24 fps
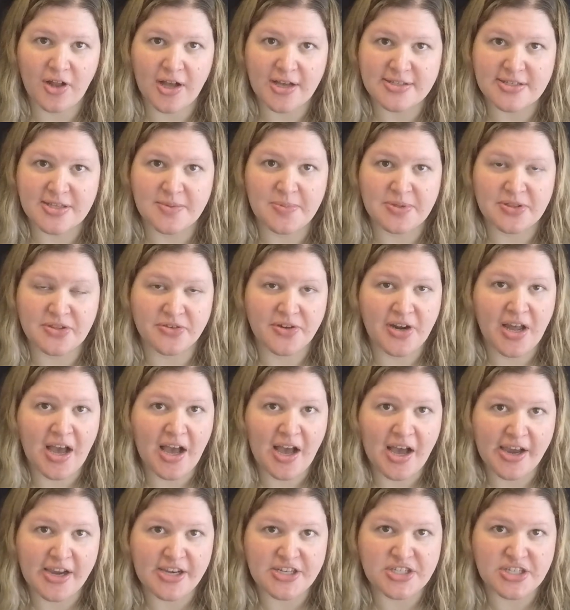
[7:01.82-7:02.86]
glossy, but they're not
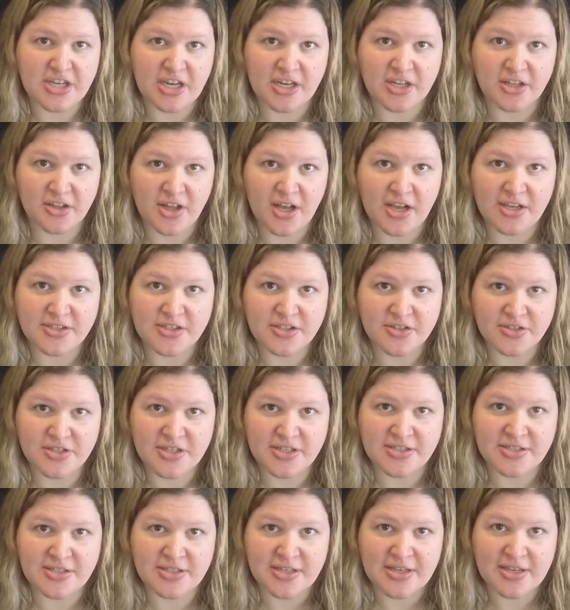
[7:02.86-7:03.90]
high shine gloss. They're
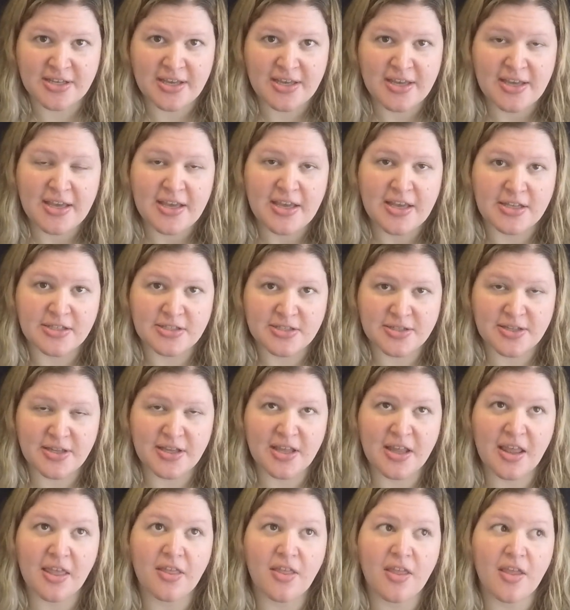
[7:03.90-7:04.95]
just, it's
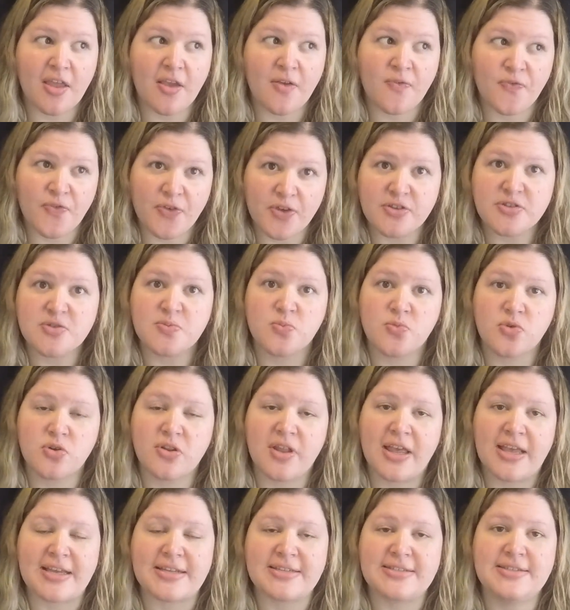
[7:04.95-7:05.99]
it, it feels more
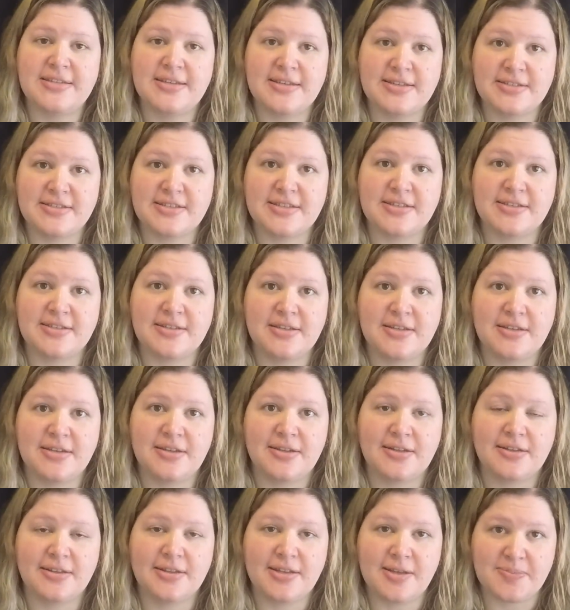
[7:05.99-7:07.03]
like a tinted
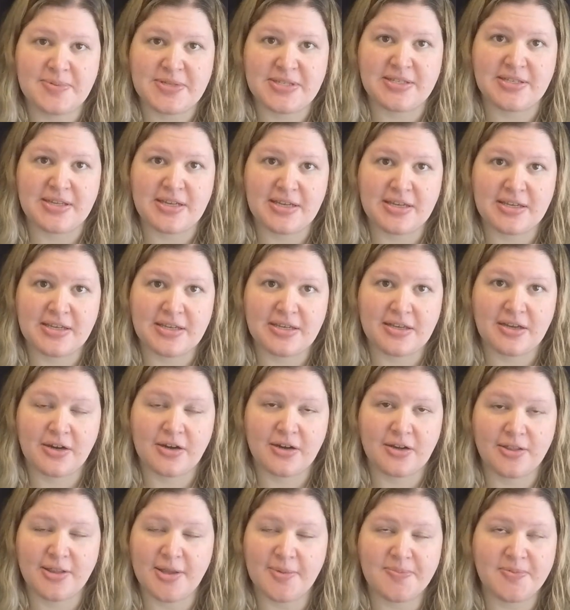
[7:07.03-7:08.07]
lipstick or
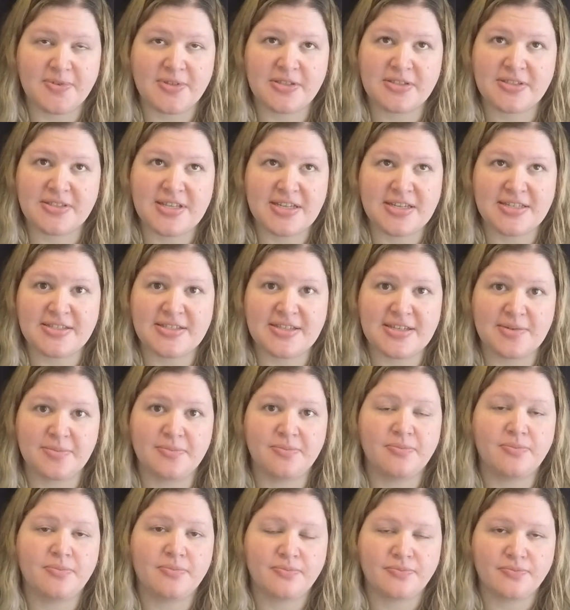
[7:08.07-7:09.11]
a lip tinted
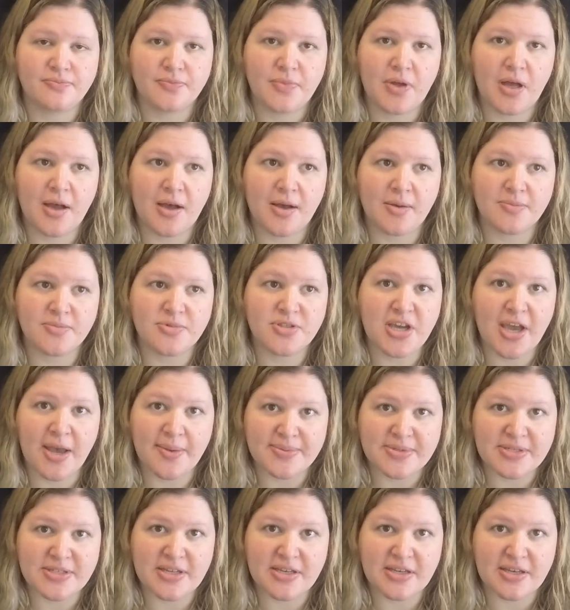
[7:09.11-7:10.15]
um,
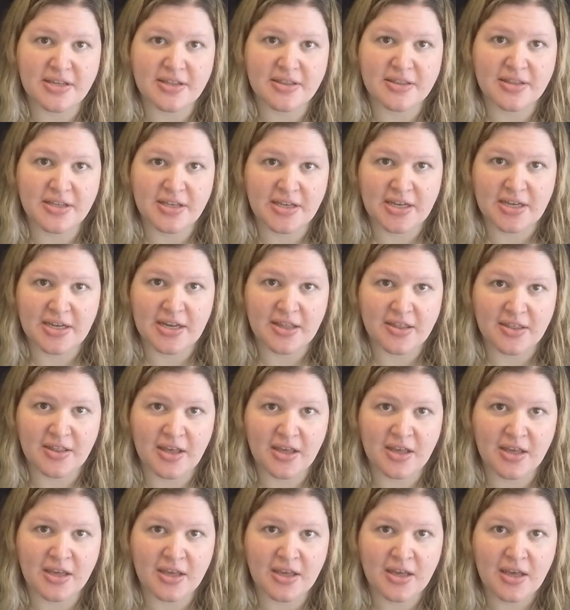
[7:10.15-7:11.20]
chapstick than
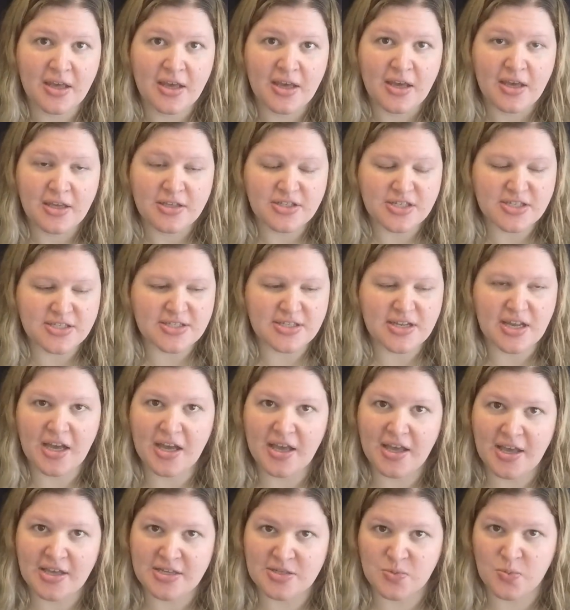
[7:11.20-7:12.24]
anything just
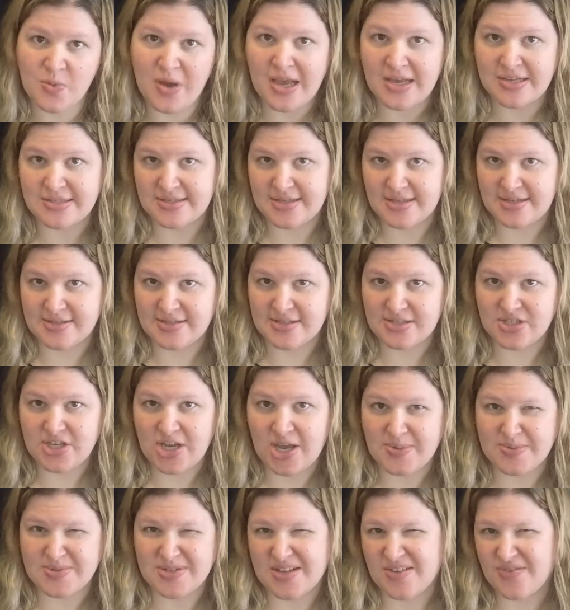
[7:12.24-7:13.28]
not as waxy as a
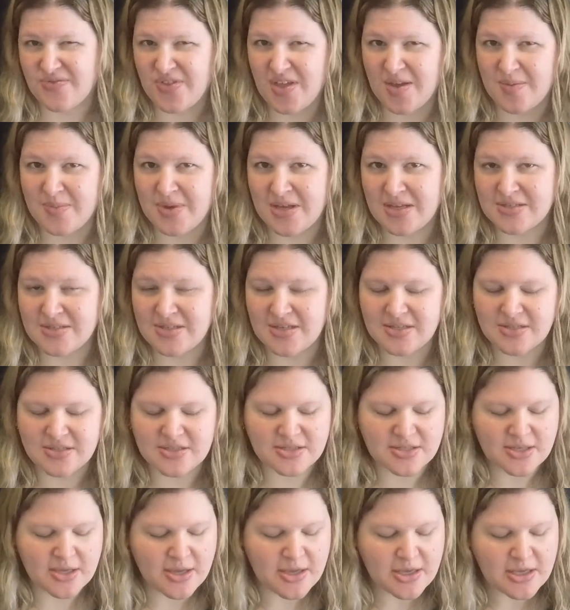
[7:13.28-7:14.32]
chapstick, if that makes
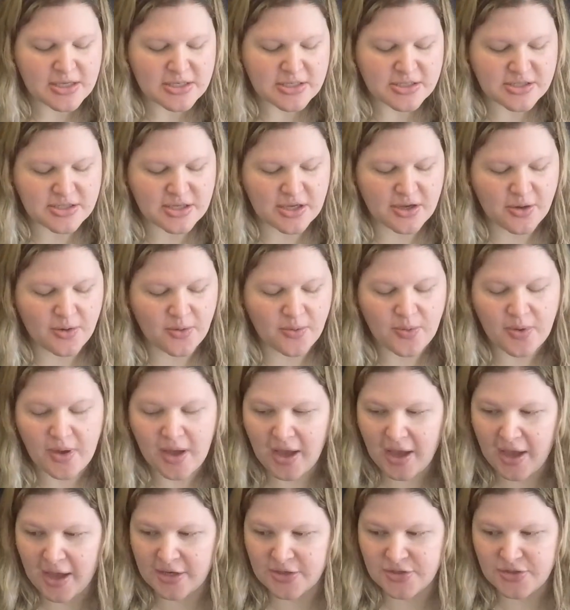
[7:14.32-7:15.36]
sense. So
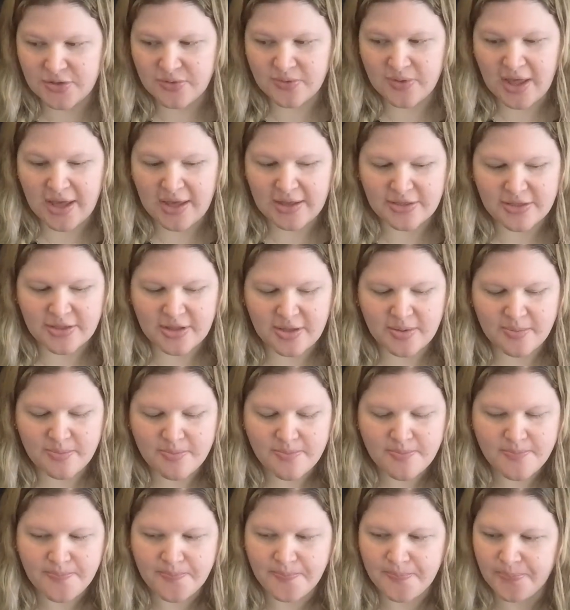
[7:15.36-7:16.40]
I do like
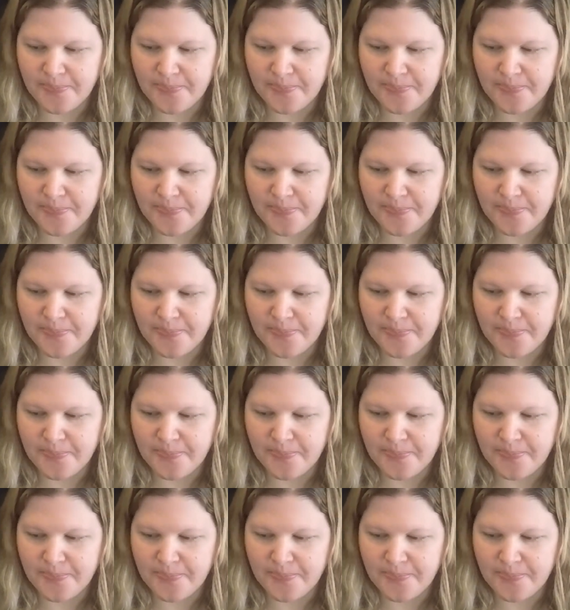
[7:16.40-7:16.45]
them.